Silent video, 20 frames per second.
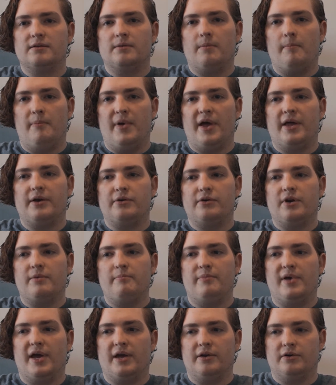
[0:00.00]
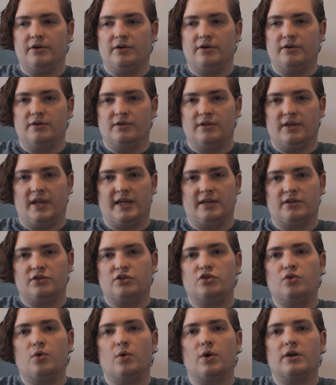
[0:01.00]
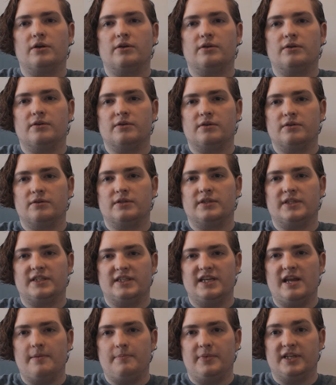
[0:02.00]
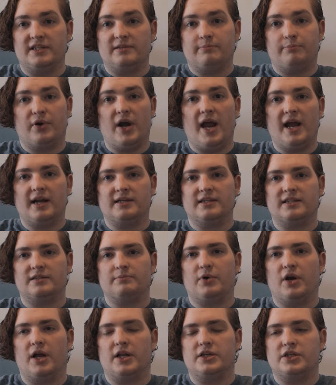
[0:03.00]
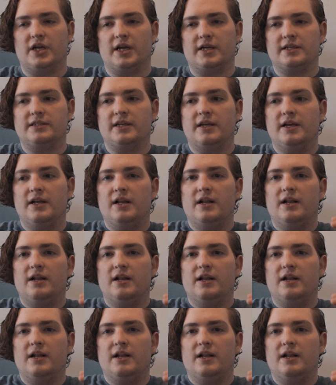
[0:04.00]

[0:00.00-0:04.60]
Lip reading: better and better, like short snippets, practice projects.